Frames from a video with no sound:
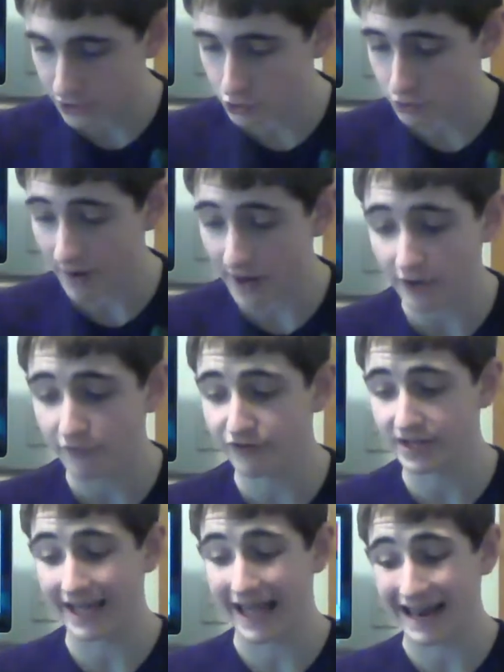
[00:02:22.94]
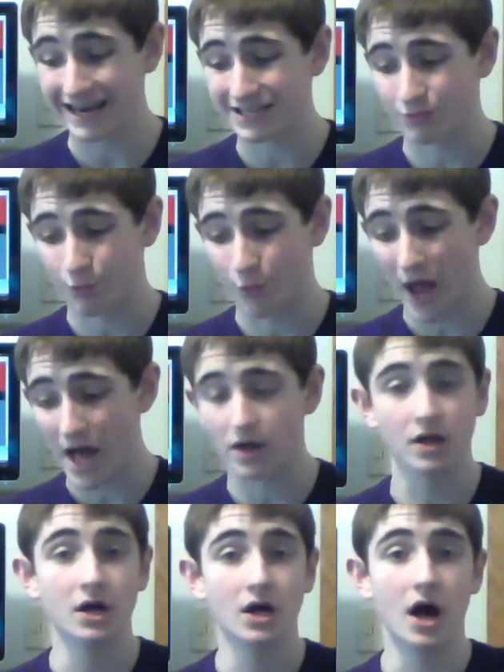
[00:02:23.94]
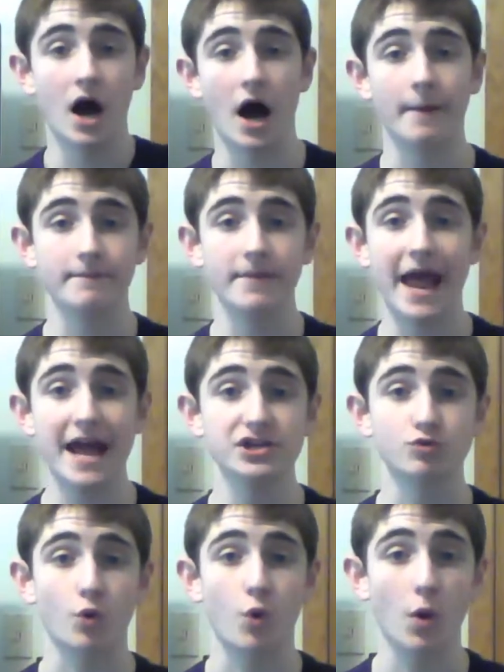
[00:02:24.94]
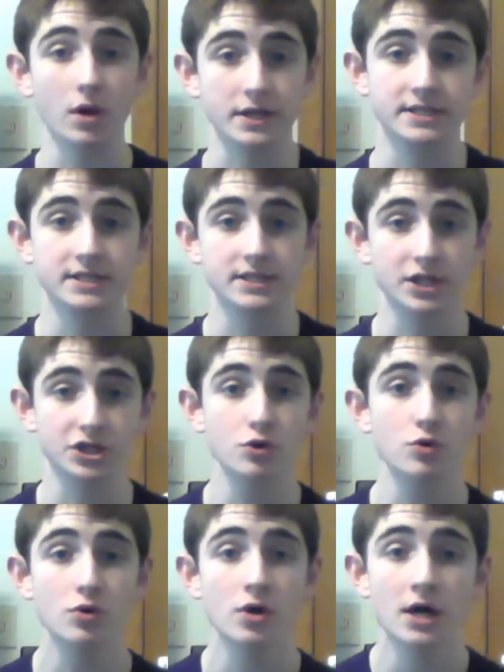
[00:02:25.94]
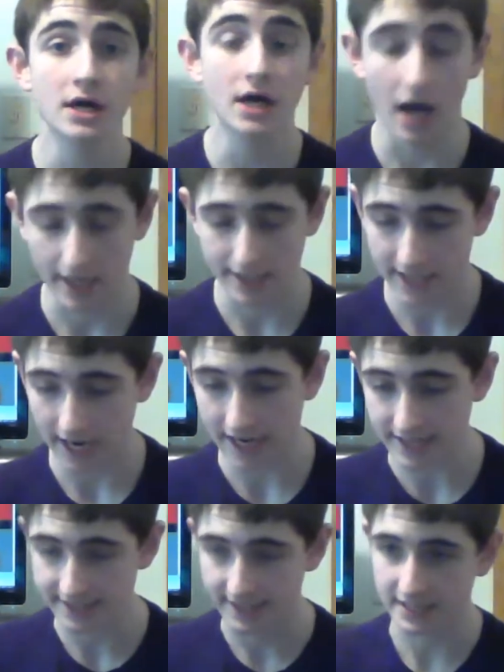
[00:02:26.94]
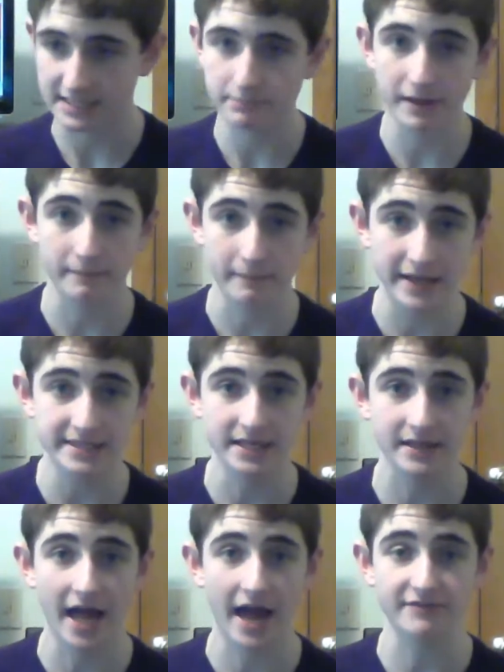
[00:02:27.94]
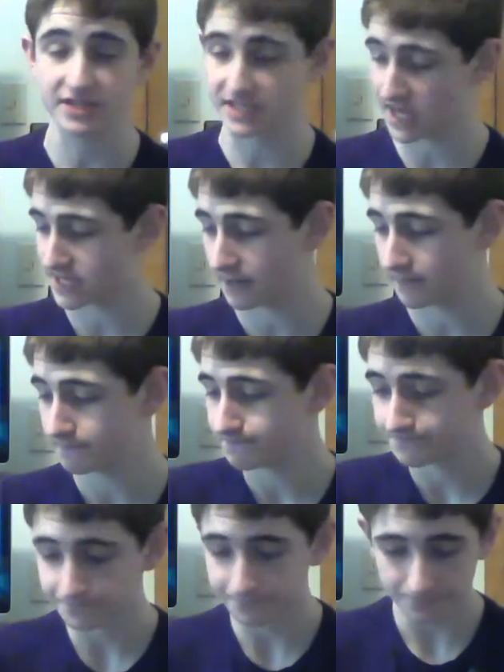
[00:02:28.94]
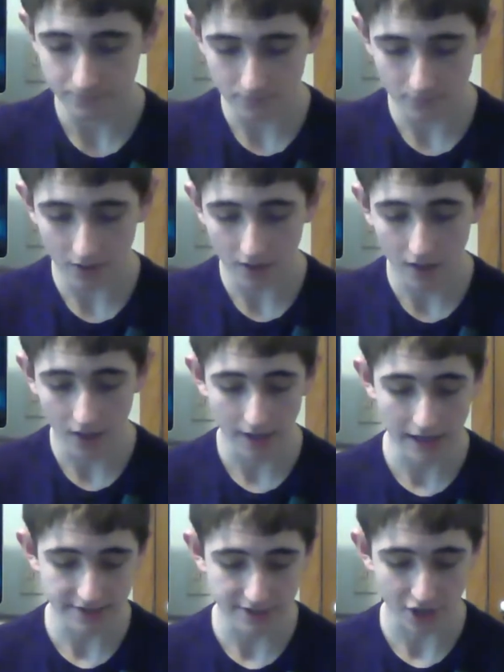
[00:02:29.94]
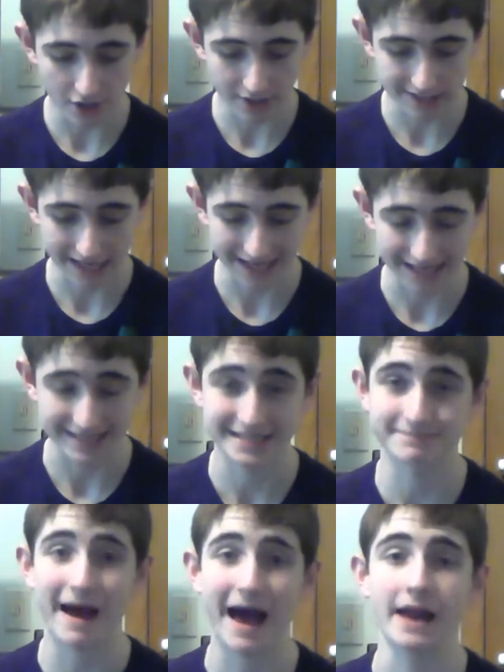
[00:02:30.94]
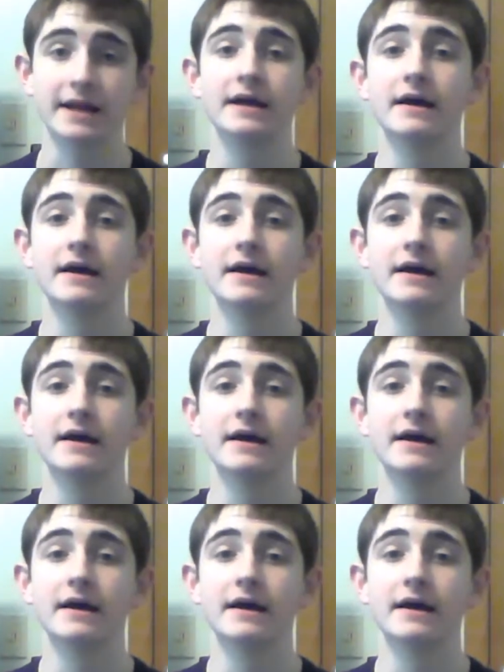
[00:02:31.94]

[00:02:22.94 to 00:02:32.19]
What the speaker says: to Jermichael Finley and as well Andrew Corliss, the 2 tight ends that split basically half the season at the starting tight end spot.